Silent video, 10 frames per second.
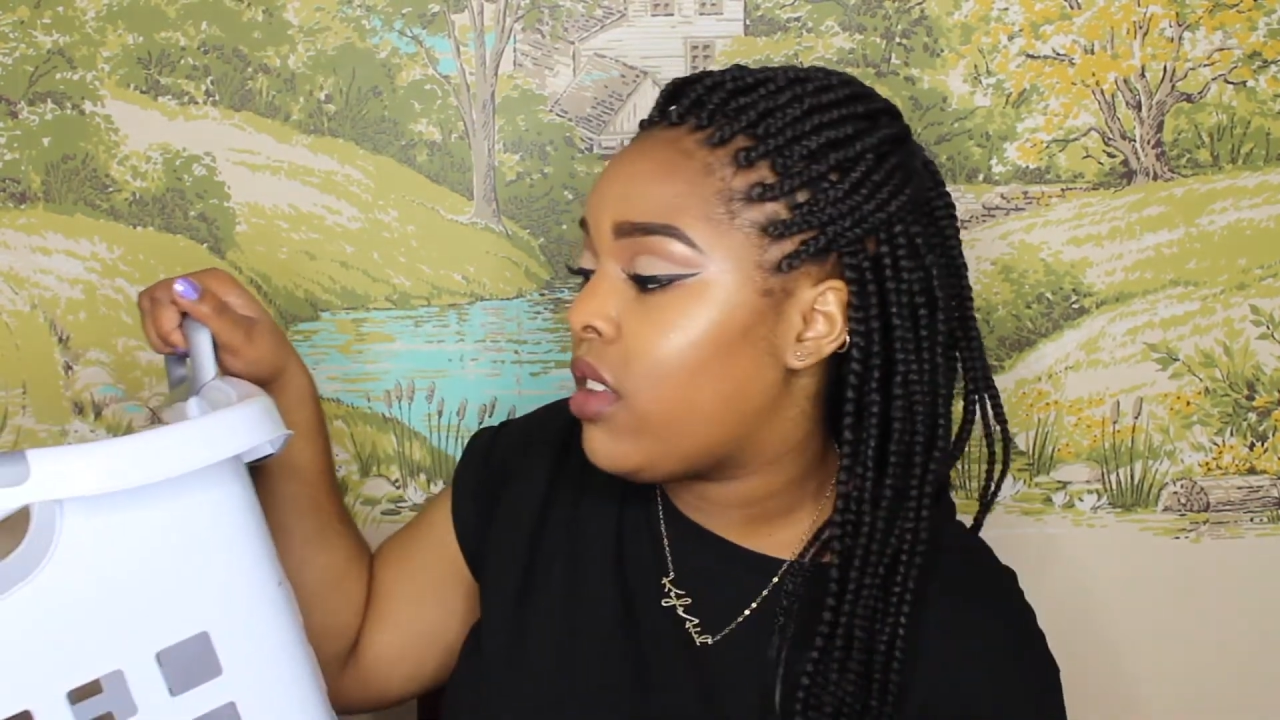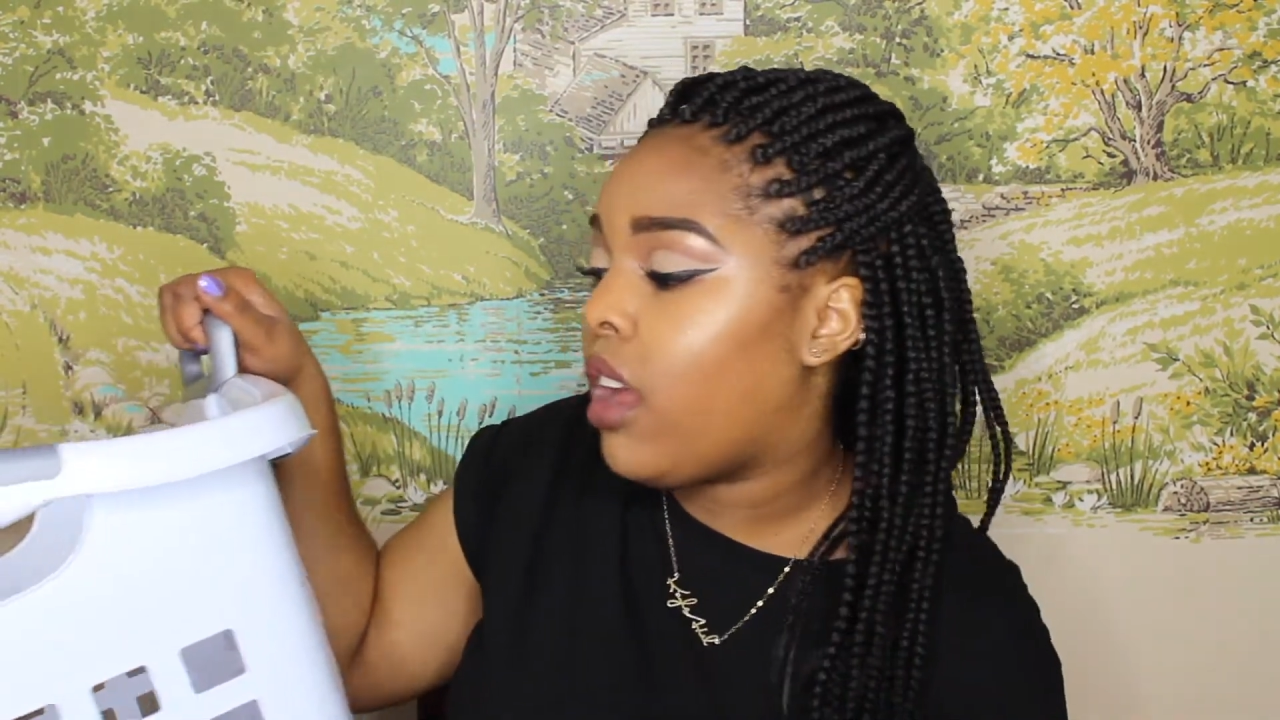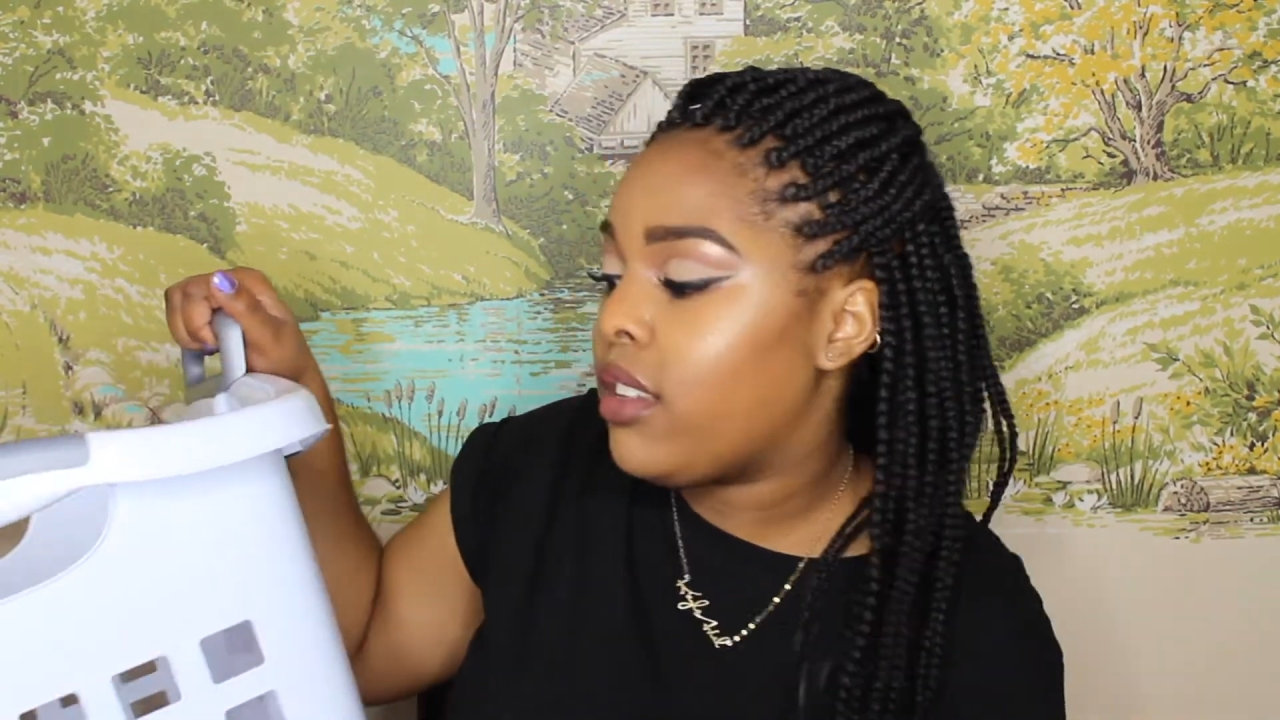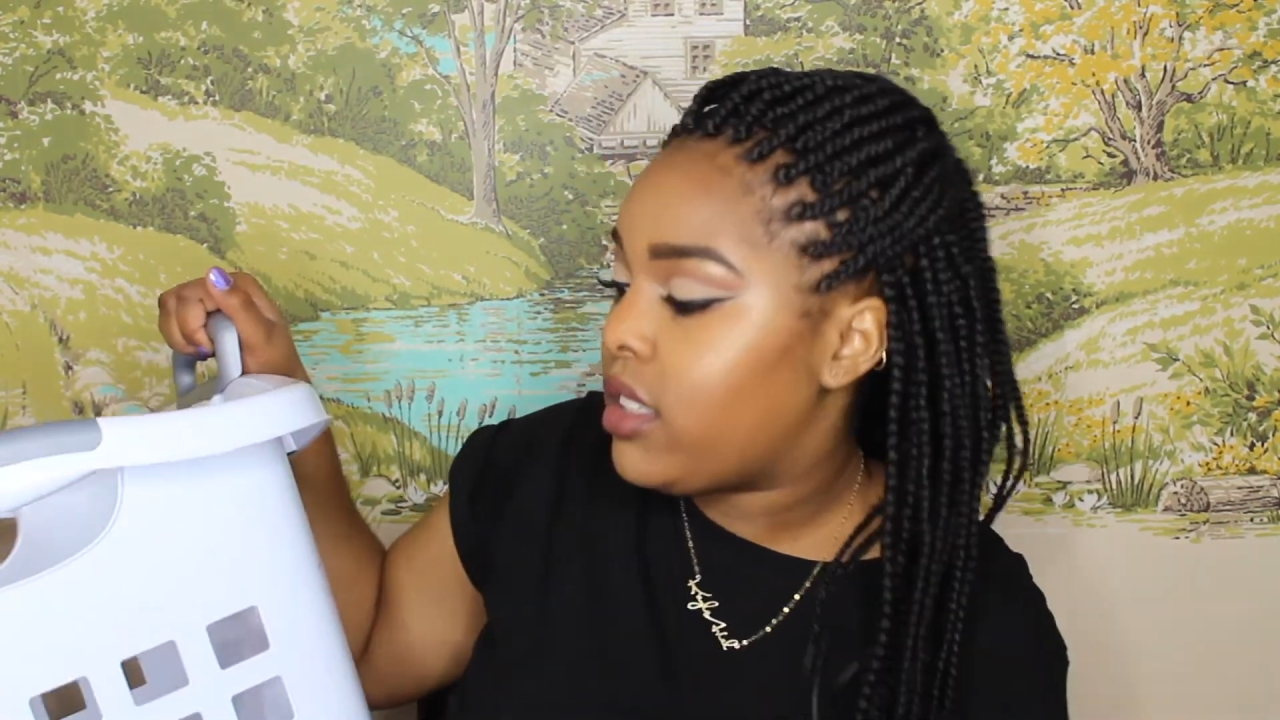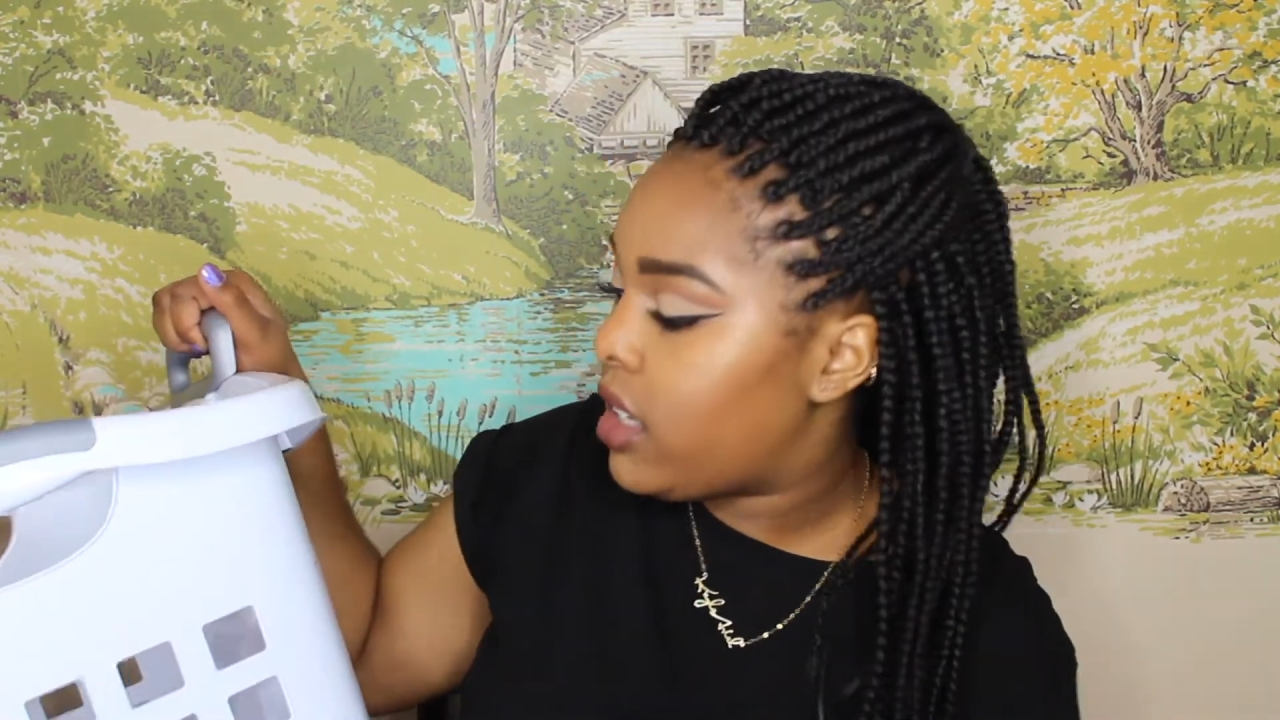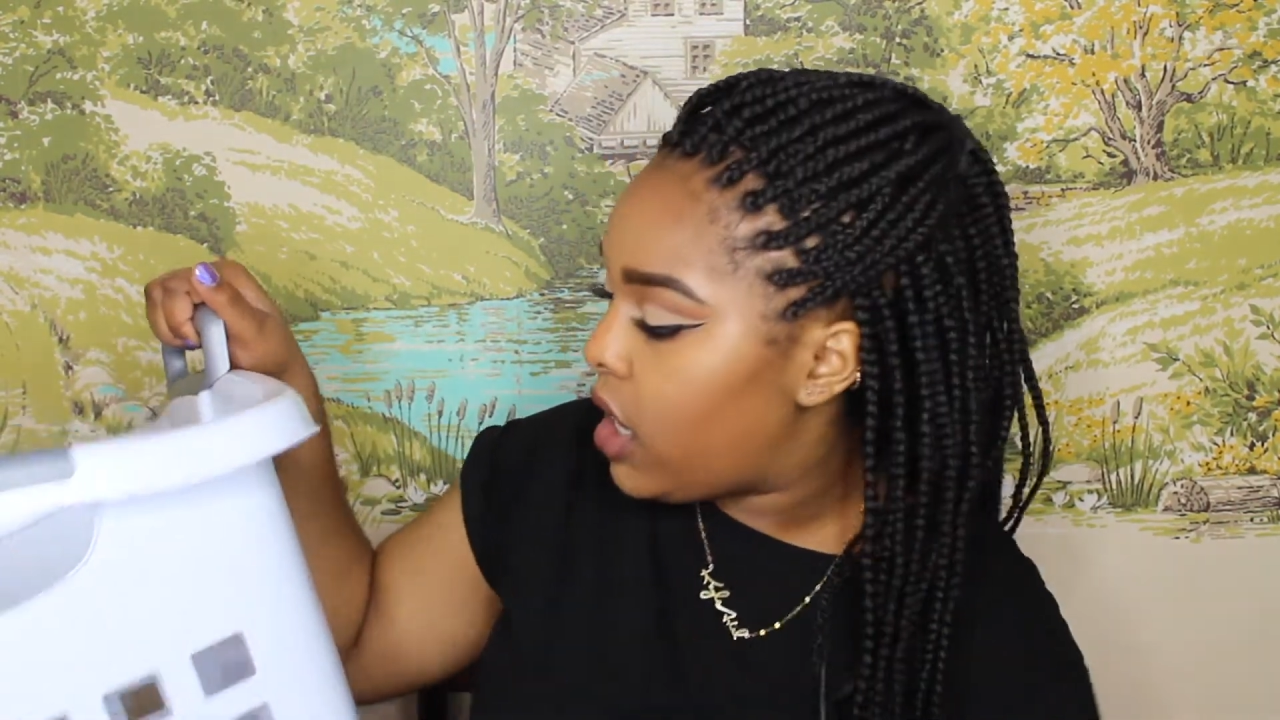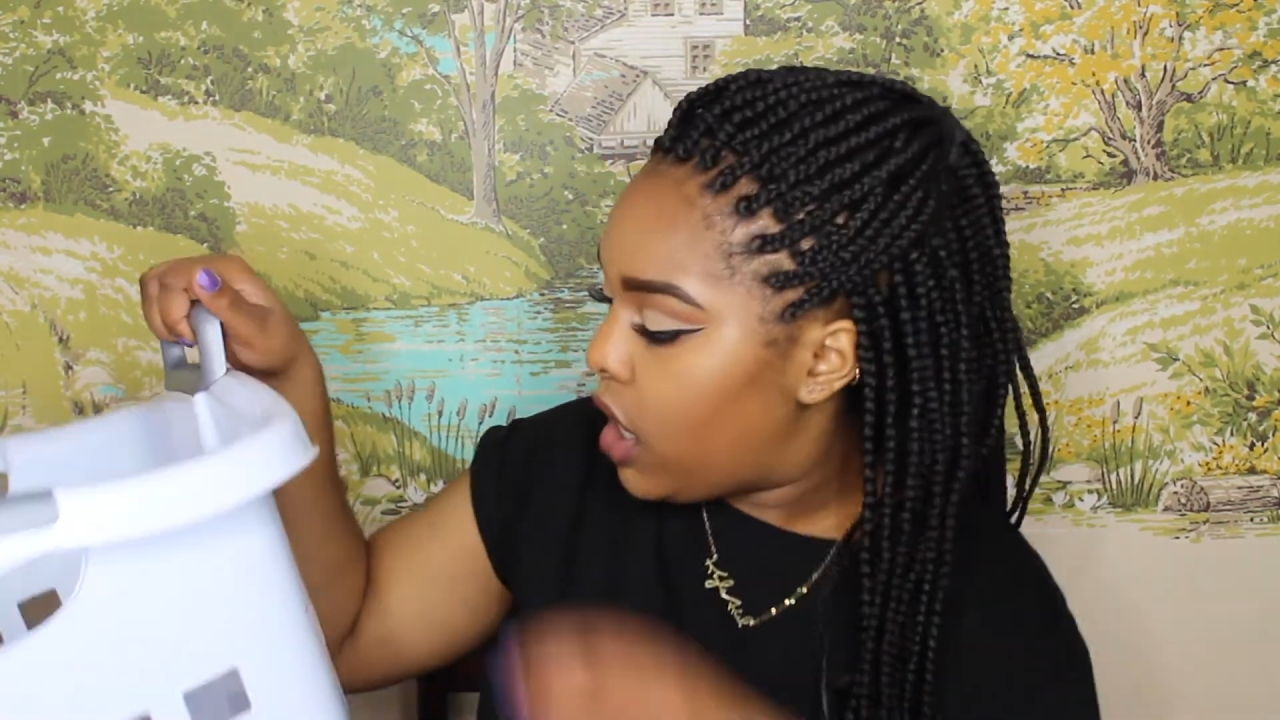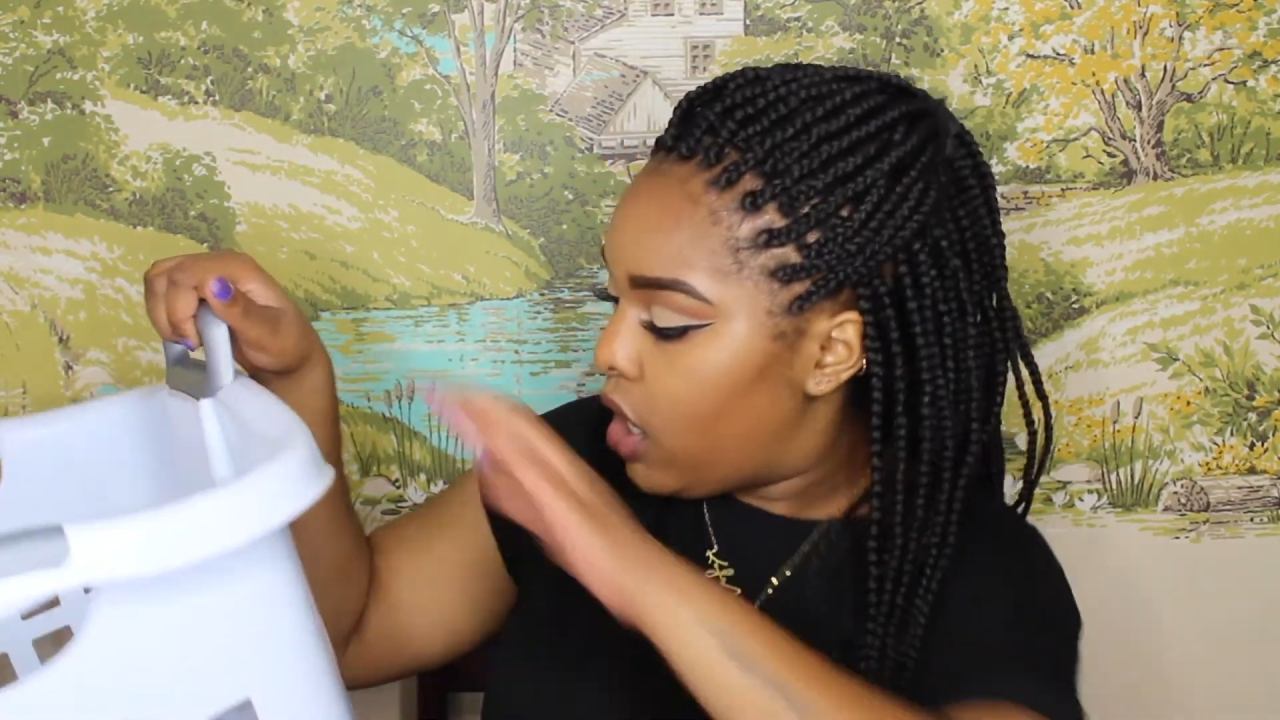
honestly.